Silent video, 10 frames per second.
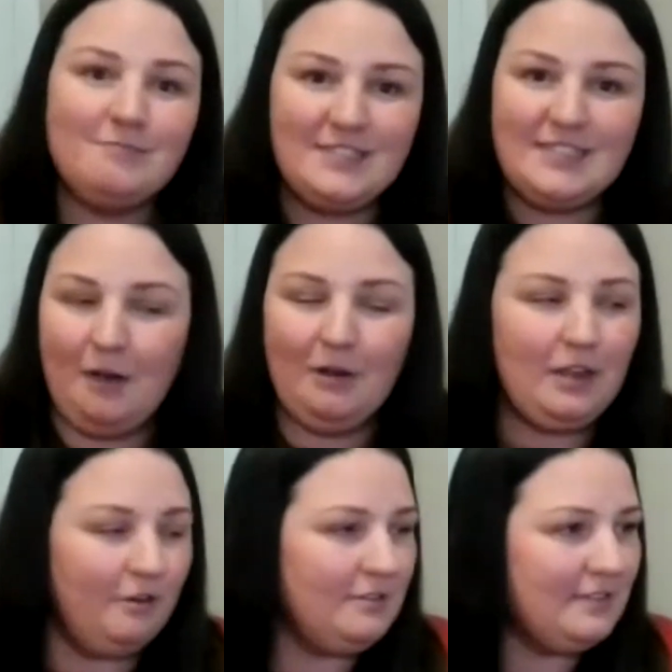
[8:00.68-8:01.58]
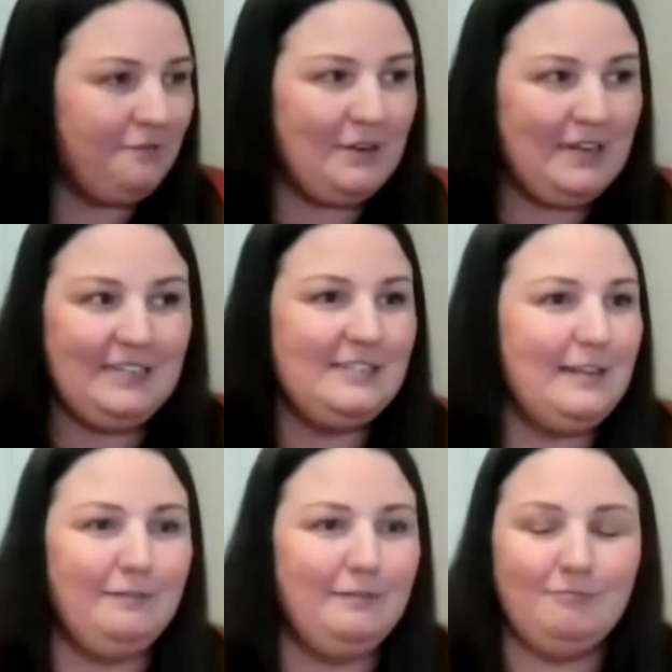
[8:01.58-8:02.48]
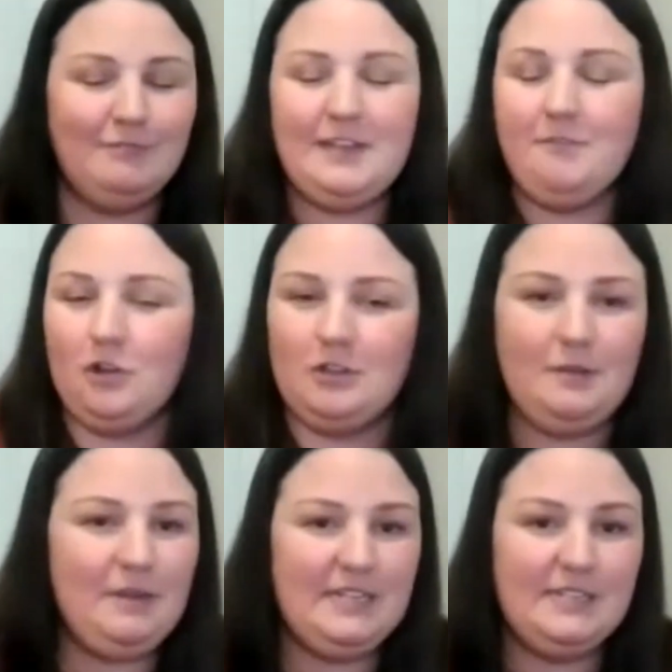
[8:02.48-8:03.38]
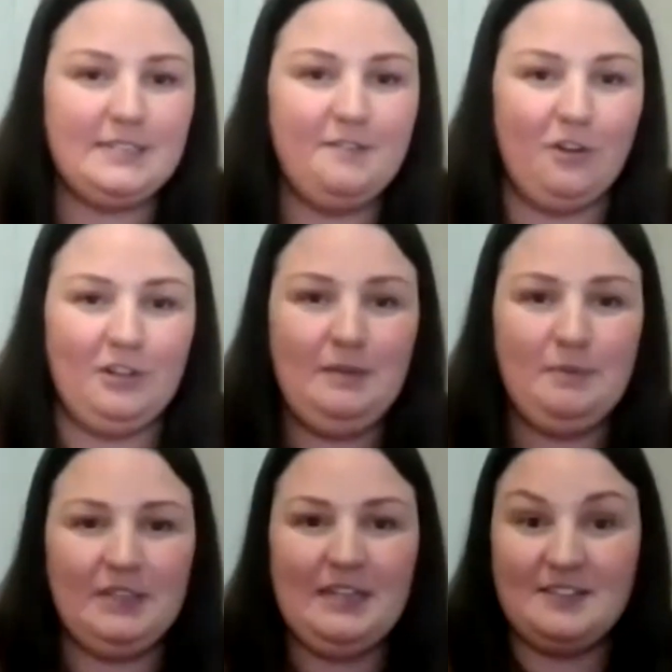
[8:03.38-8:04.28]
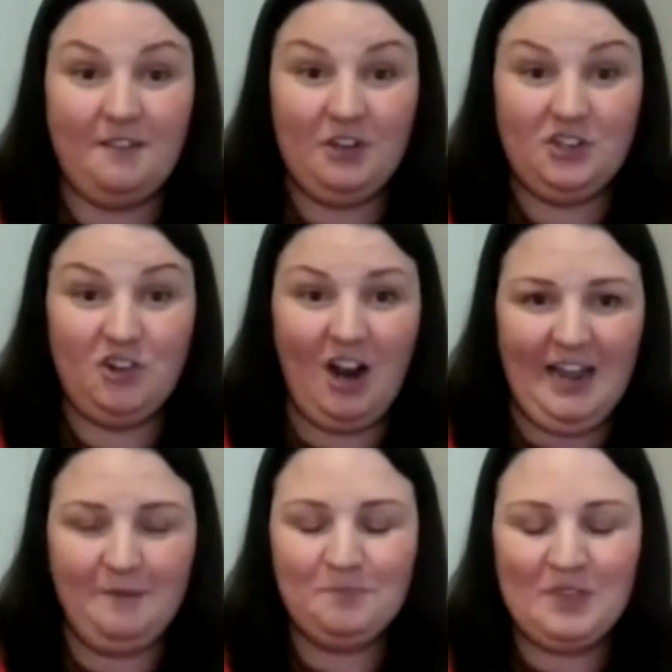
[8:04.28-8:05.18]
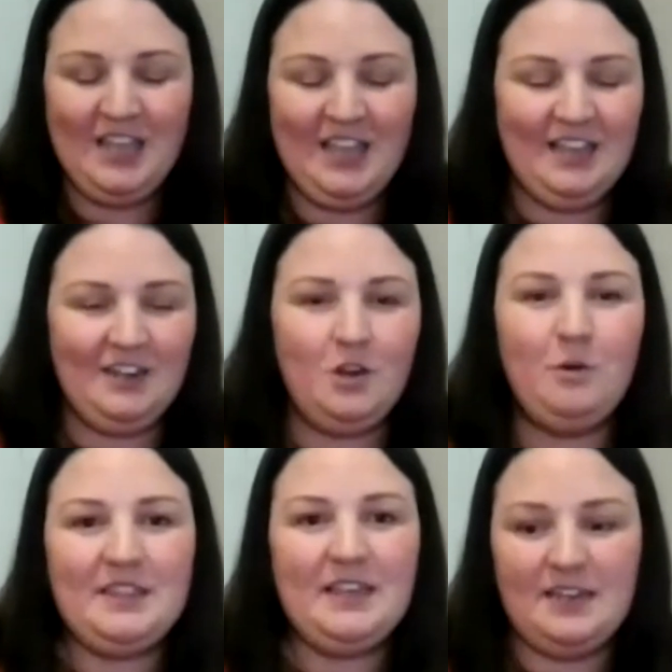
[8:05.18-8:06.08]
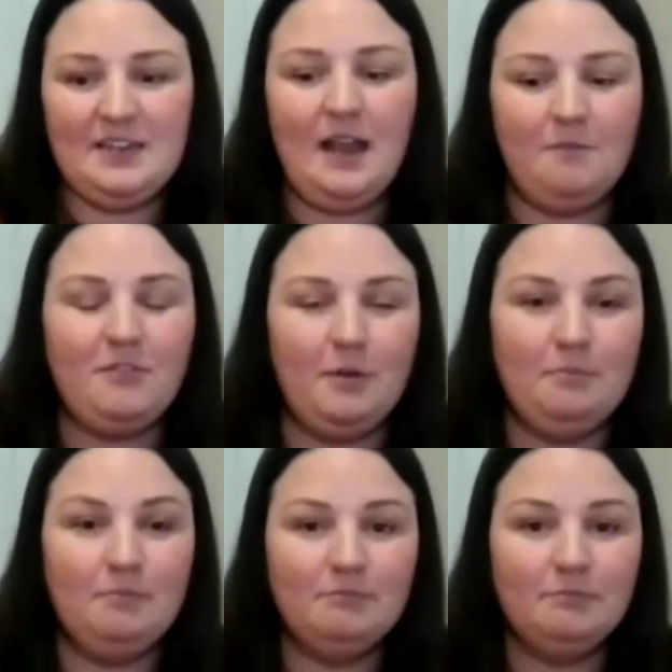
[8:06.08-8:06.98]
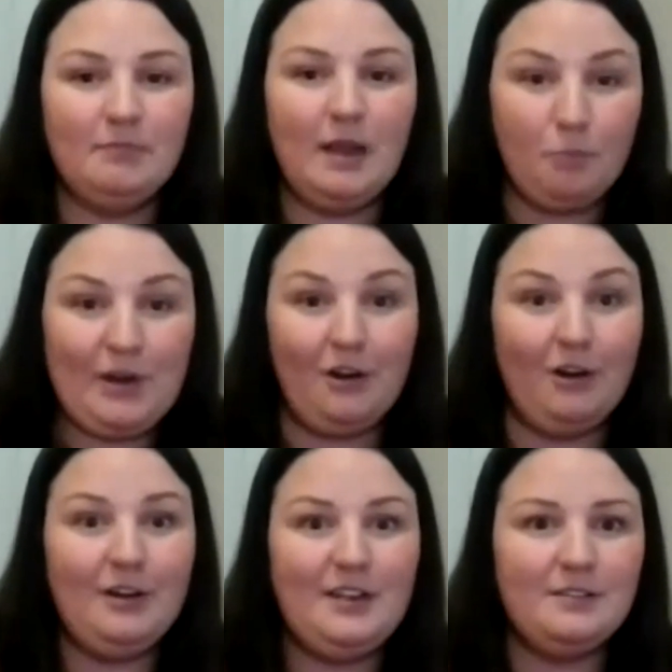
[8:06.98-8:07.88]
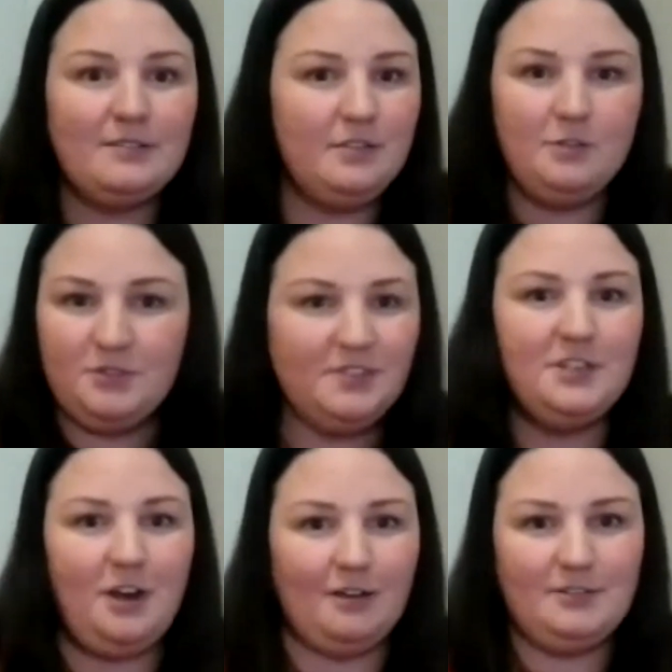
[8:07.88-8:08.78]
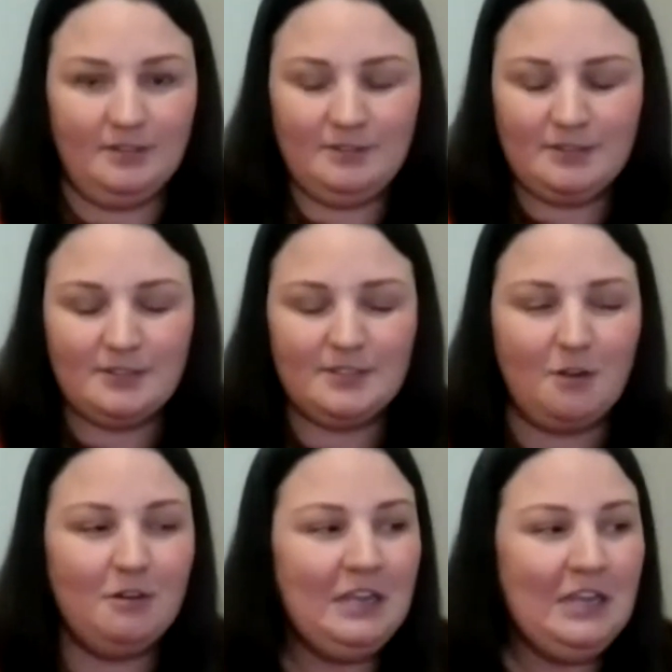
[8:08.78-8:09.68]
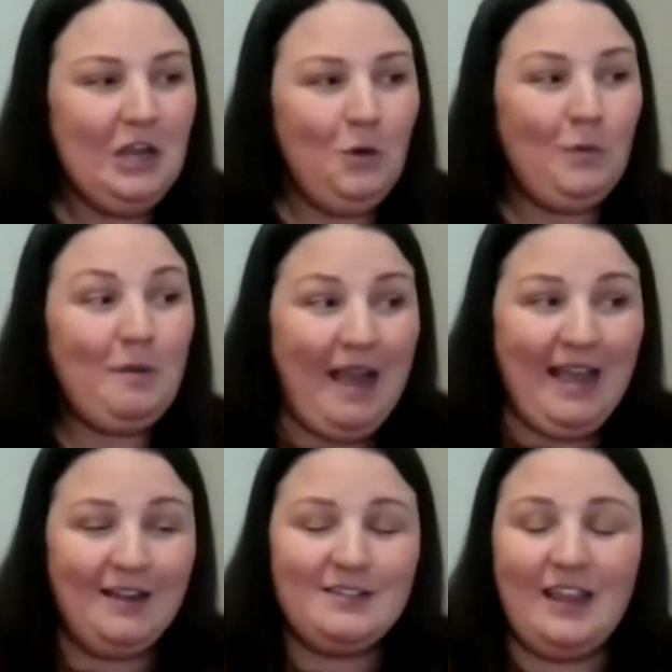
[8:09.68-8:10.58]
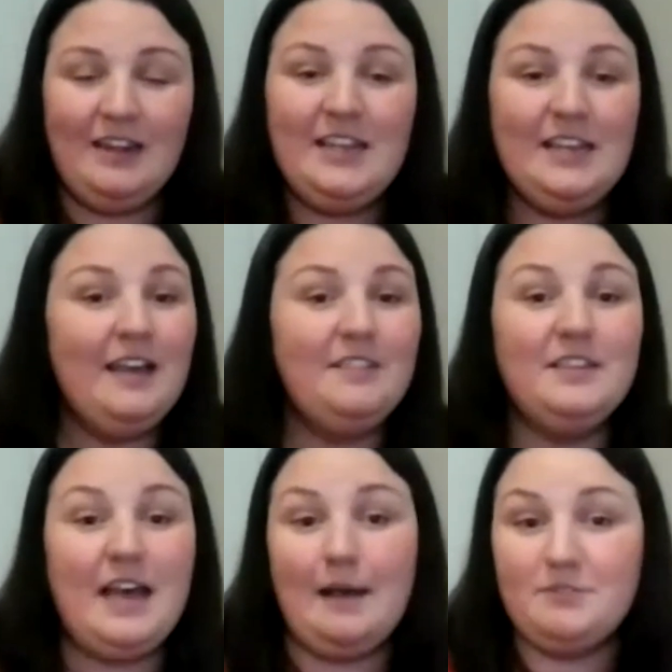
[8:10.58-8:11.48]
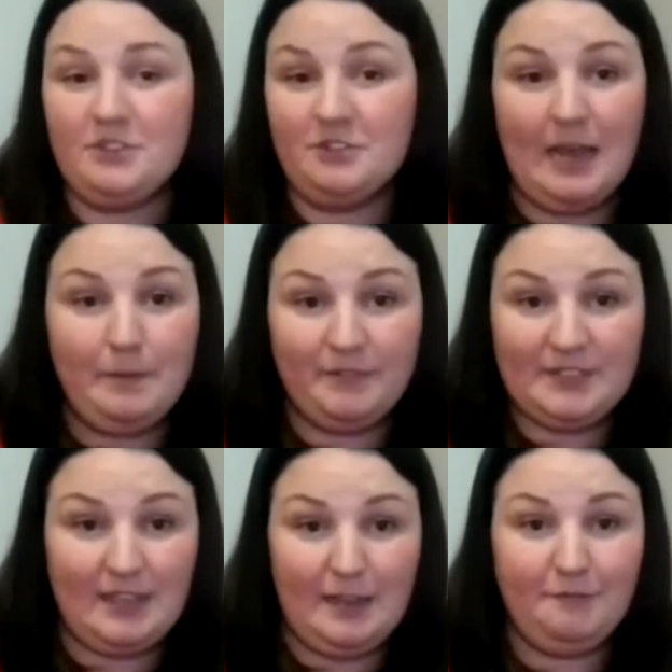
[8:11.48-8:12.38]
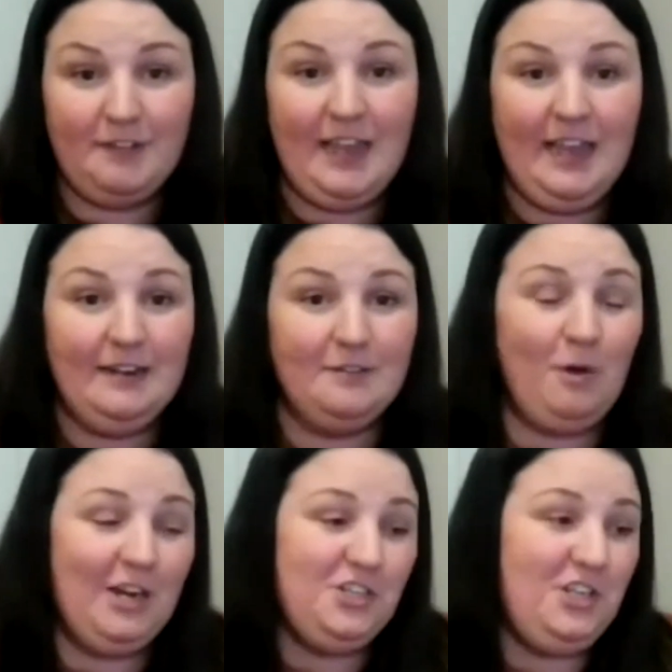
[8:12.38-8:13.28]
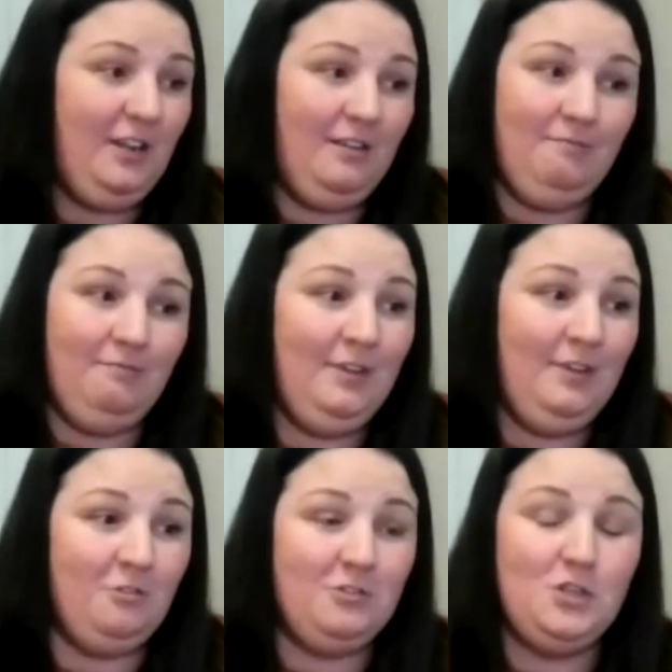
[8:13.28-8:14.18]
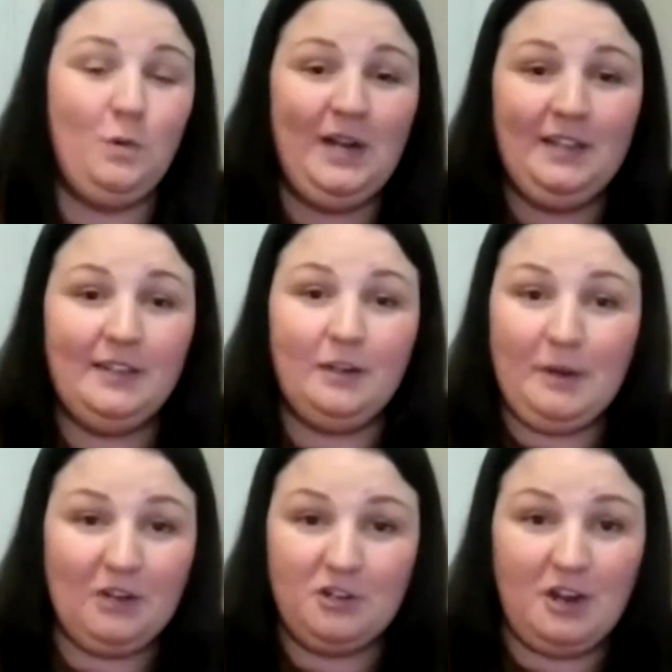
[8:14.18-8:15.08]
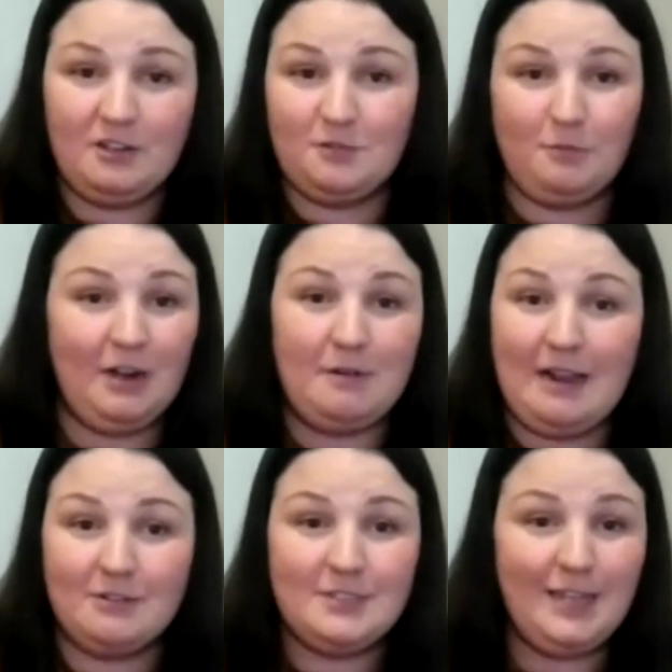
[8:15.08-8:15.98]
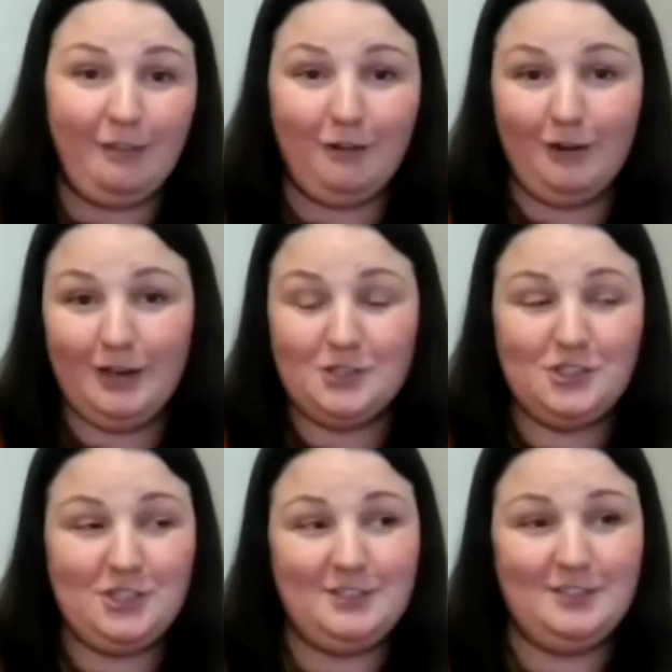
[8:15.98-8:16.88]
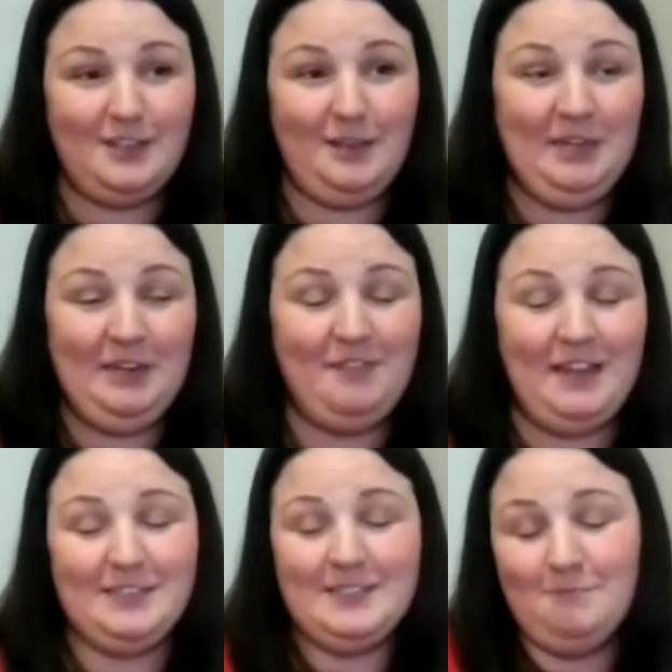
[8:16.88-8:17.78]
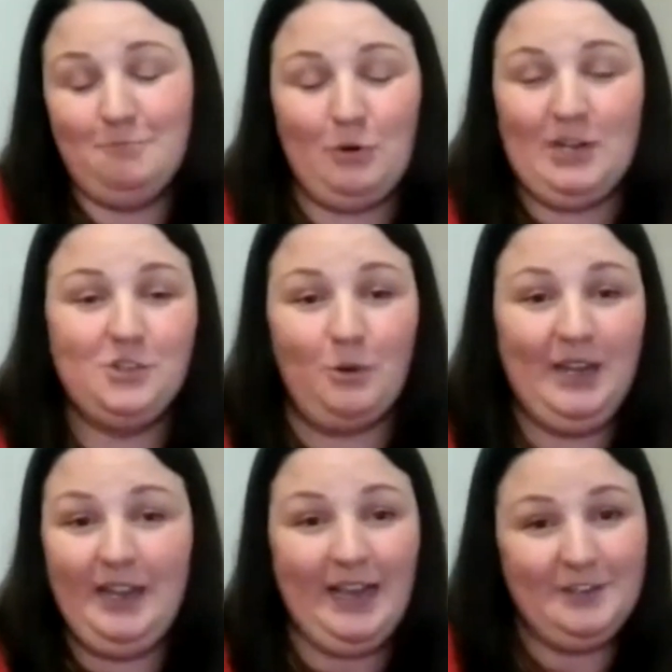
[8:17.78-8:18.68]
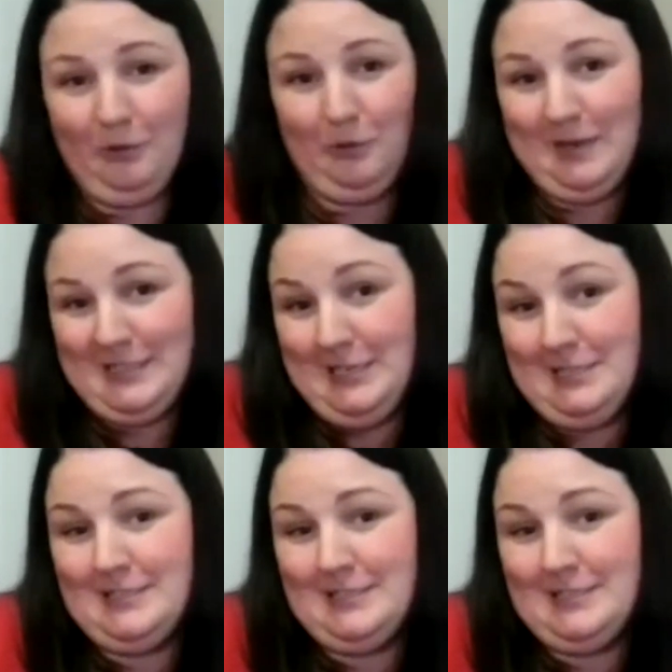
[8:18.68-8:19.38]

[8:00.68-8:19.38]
see how it goes. If we need to leave early, we need to leave early, but let's give it a try. Knowing that he'd come from a breeder, he's used to Dachshunds. So we went, and he had the absolute time of his life. And watching, 20 little wiener dogs run around together is just, I mean, if that doesn't bring joy, I don't know what does.